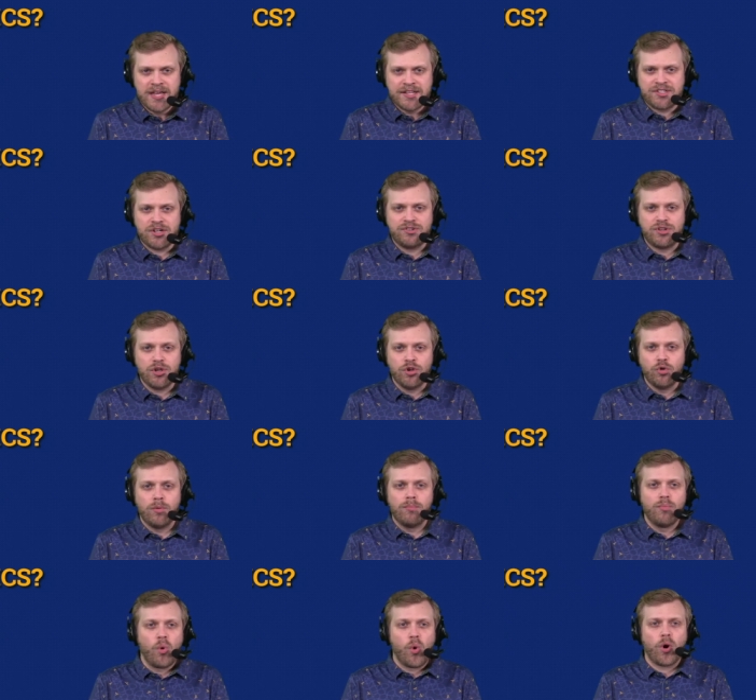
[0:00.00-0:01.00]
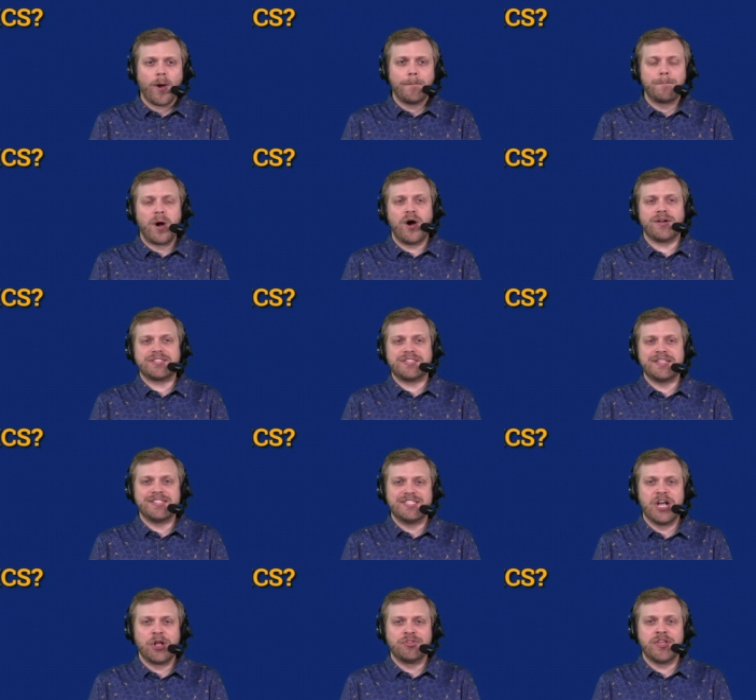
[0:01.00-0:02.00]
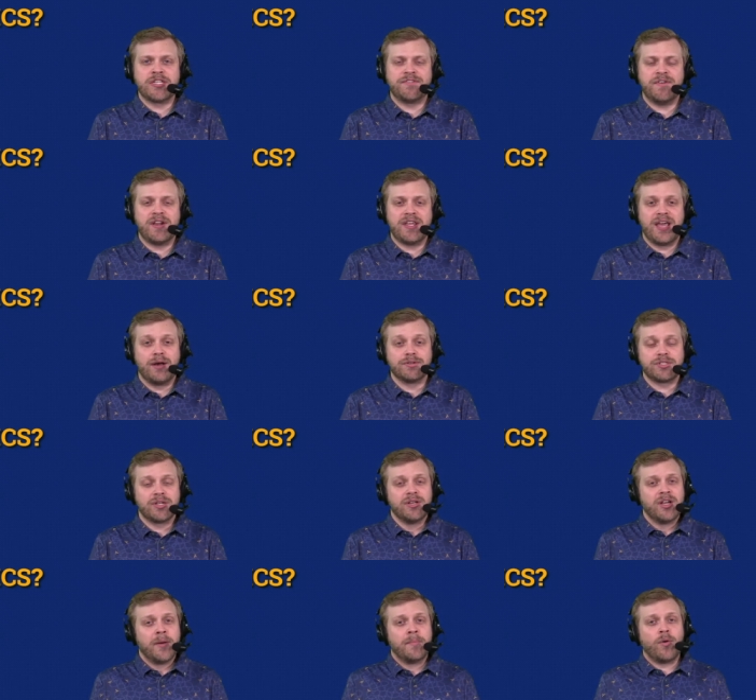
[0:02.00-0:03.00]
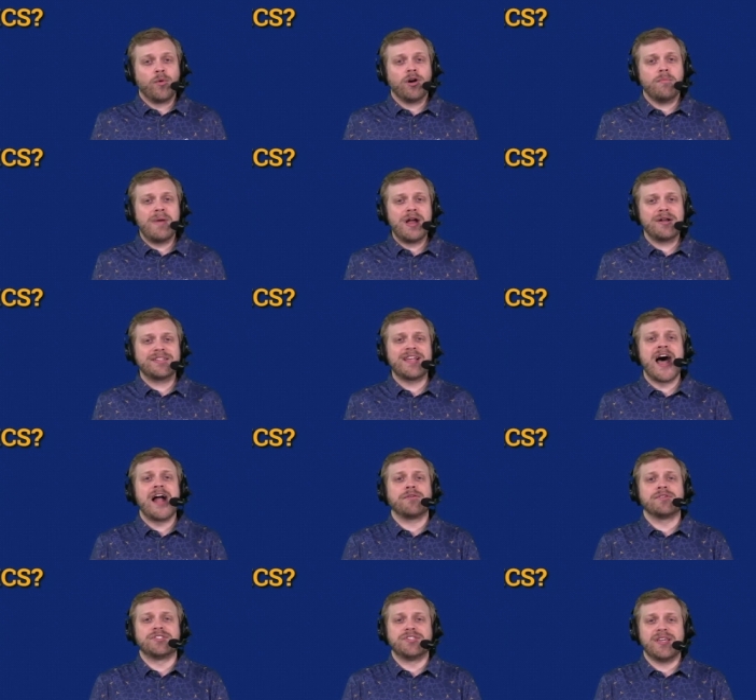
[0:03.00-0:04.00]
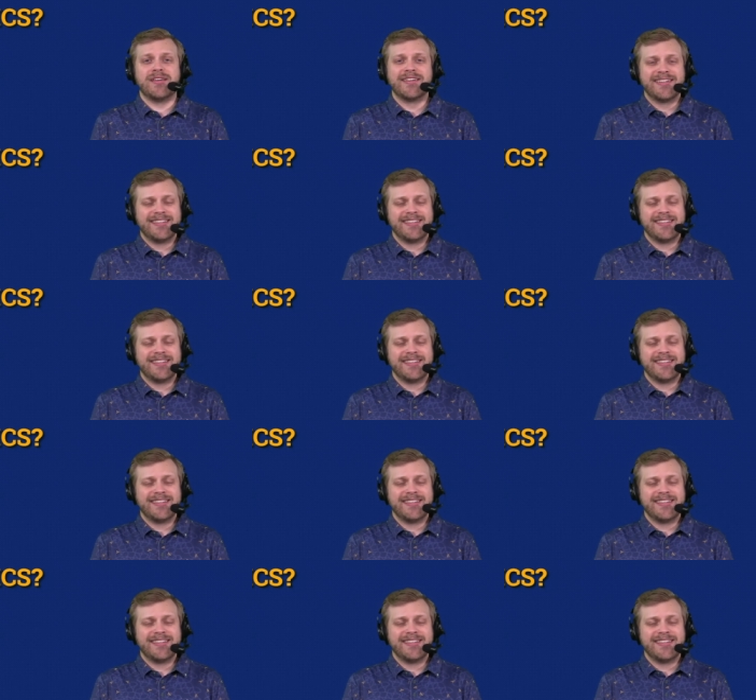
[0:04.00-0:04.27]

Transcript: to do more Boston Celtics videos. But we're a meritocracy.